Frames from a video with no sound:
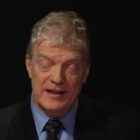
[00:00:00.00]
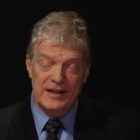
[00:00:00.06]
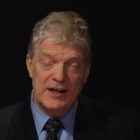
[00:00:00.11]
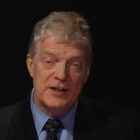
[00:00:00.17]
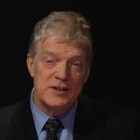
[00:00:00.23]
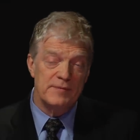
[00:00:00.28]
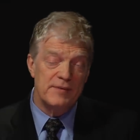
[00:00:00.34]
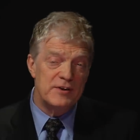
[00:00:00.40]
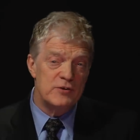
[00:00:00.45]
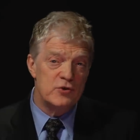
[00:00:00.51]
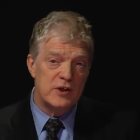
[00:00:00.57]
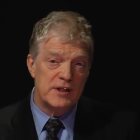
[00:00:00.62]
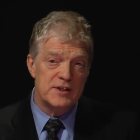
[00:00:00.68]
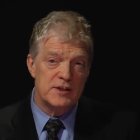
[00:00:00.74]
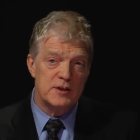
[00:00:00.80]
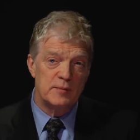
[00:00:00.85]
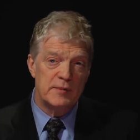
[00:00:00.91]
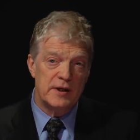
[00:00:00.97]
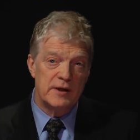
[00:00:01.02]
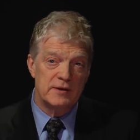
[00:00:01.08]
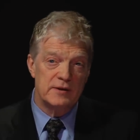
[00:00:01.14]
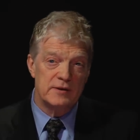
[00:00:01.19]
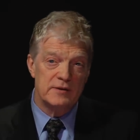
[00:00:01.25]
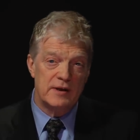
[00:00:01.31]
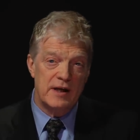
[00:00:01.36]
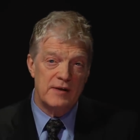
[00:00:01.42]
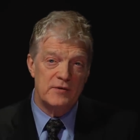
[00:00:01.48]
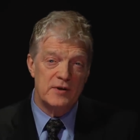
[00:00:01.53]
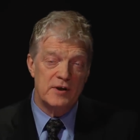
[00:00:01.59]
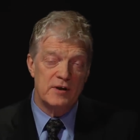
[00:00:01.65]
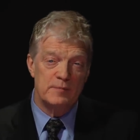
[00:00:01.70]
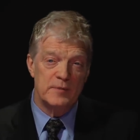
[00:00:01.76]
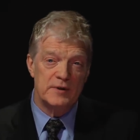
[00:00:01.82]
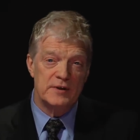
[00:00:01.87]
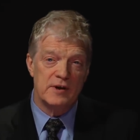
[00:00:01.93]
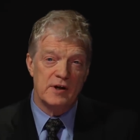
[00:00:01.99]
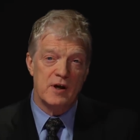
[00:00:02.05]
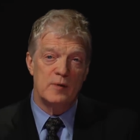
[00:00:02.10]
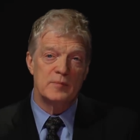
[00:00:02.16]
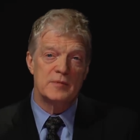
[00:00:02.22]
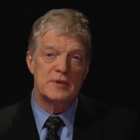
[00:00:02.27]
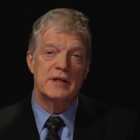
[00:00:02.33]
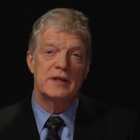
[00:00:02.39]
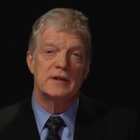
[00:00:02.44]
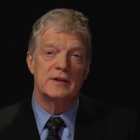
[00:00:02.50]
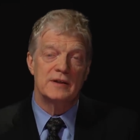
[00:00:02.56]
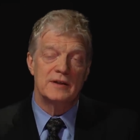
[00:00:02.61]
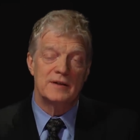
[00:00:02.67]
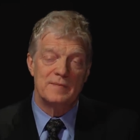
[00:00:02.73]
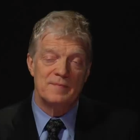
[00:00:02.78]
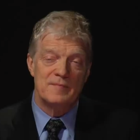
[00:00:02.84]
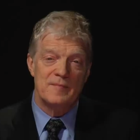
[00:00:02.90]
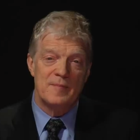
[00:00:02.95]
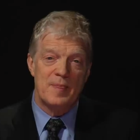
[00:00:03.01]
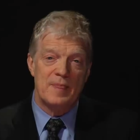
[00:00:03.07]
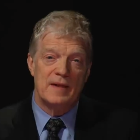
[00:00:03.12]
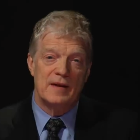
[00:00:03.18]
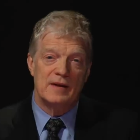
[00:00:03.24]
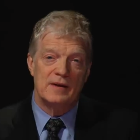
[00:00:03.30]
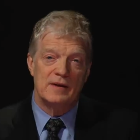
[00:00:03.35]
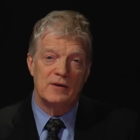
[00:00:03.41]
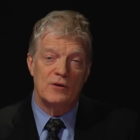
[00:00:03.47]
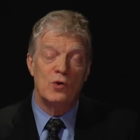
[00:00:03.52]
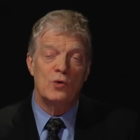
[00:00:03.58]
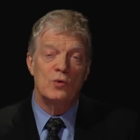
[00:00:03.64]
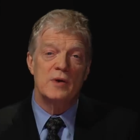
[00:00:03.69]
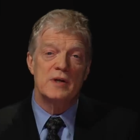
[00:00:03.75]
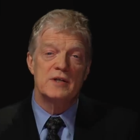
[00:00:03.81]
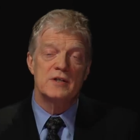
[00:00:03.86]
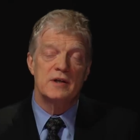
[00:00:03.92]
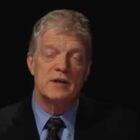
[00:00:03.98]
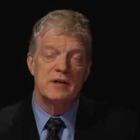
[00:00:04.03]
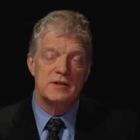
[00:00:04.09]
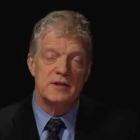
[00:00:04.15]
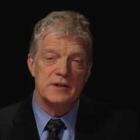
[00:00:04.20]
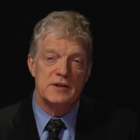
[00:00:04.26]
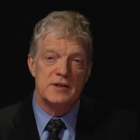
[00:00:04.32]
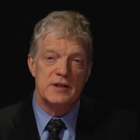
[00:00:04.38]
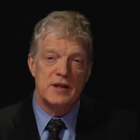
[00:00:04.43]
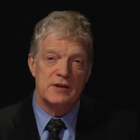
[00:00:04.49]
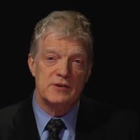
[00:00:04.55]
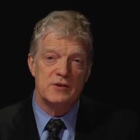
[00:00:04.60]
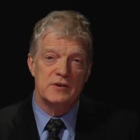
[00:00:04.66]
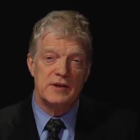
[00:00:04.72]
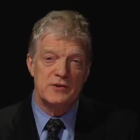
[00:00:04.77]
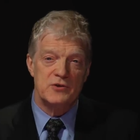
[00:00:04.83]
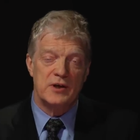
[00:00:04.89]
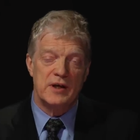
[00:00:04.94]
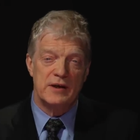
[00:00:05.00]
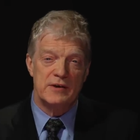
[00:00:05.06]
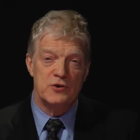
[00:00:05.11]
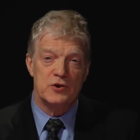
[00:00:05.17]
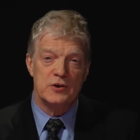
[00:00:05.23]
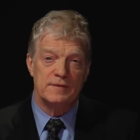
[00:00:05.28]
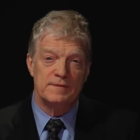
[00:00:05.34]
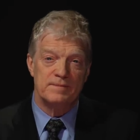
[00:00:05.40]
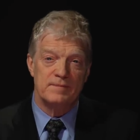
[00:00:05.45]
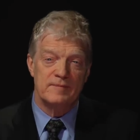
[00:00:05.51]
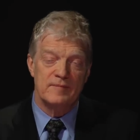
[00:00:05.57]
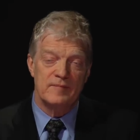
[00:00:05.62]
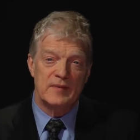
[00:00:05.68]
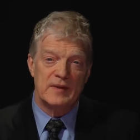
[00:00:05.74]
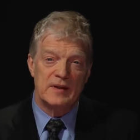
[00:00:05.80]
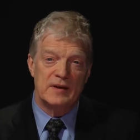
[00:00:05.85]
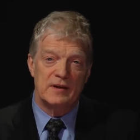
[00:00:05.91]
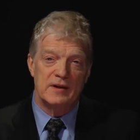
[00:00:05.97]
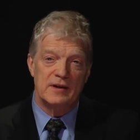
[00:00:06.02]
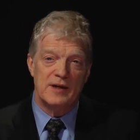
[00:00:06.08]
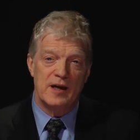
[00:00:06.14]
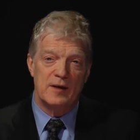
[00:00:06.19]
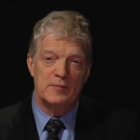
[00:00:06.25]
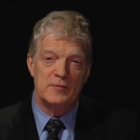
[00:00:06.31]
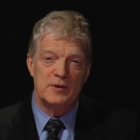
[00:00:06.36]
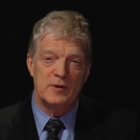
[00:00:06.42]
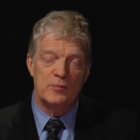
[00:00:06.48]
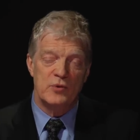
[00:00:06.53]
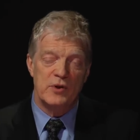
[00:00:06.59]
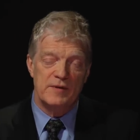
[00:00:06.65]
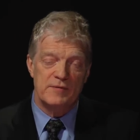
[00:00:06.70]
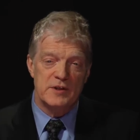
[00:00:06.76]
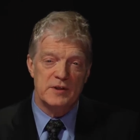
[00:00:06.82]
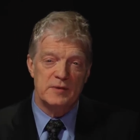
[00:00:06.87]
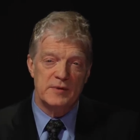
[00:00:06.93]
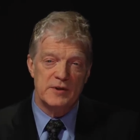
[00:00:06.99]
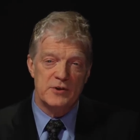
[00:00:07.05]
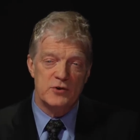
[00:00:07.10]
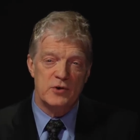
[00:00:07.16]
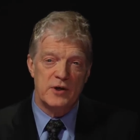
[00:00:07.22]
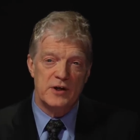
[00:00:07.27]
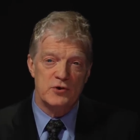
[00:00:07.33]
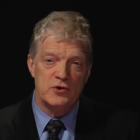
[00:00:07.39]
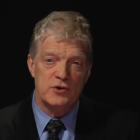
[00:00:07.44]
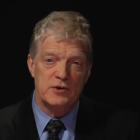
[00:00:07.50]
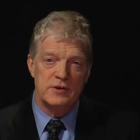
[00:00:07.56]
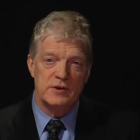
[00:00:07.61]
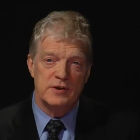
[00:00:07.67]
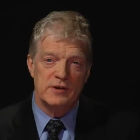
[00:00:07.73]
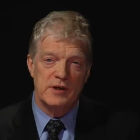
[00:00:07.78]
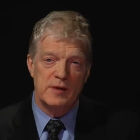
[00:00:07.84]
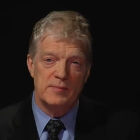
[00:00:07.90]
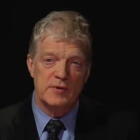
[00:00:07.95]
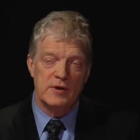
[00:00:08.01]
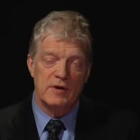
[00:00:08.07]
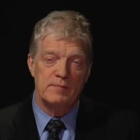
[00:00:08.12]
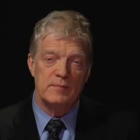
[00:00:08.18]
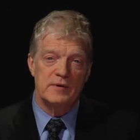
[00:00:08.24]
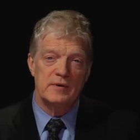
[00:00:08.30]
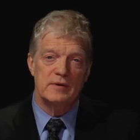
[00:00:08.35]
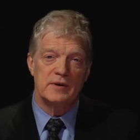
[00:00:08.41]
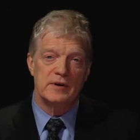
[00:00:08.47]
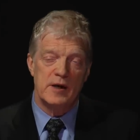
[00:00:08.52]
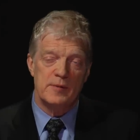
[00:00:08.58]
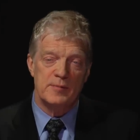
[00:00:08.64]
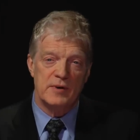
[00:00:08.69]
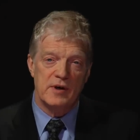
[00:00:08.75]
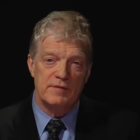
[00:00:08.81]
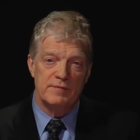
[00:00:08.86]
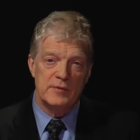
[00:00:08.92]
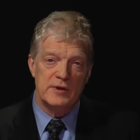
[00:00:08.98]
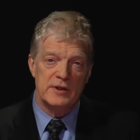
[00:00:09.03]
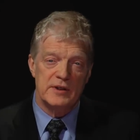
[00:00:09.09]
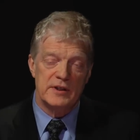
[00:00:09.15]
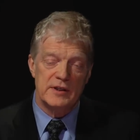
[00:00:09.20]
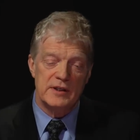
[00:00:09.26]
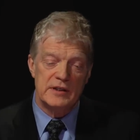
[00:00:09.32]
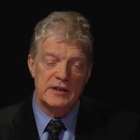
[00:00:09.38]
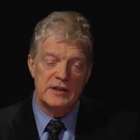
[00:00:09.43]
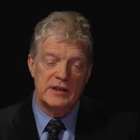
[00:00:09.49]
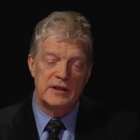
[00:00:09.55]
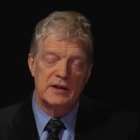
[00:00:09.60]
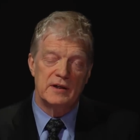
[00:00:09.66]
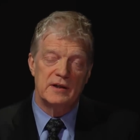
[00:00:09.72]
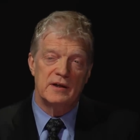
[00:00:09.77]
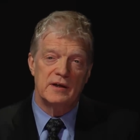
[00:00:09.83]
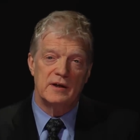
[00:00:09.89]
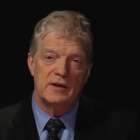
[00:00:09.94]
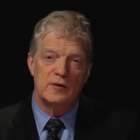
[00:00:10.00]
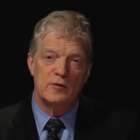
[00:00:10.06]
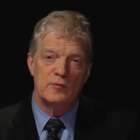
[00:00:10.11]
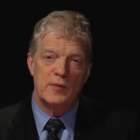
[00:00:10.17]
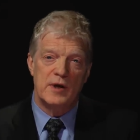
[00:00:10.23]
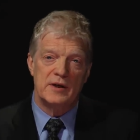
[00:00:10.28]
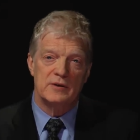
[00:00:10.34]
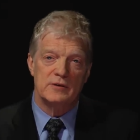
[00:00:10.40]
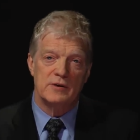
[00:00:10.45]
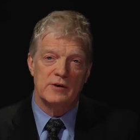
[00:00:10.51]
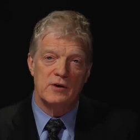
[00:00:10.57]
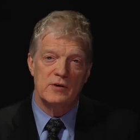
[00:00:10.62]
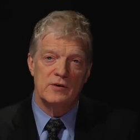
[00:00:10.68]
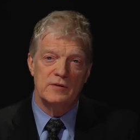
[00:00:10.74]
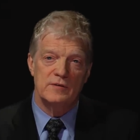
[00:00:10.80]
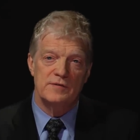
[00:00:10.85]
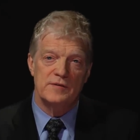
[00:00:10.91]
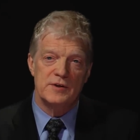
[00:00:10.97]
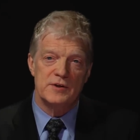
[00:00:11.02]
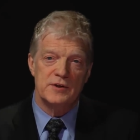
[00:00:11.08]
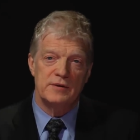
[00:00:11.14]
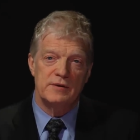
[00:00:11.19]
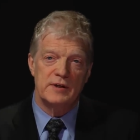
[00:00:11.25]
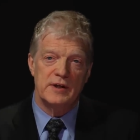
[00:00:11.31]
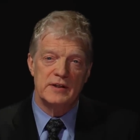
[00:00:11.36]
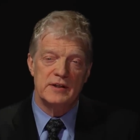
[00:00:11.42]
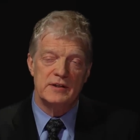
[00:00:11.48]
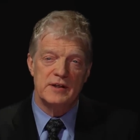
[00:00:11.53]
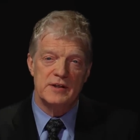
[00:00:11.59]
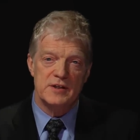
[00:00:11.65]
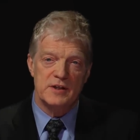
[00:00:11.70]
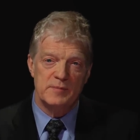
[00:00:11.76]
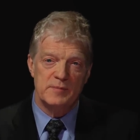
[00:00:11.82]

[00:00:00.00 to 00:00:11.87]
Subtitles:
It's of interest to me that every government that comes in always turns its sights on education. It happened in the previous administration to the Labour government did it. Michael Gove is doing it in this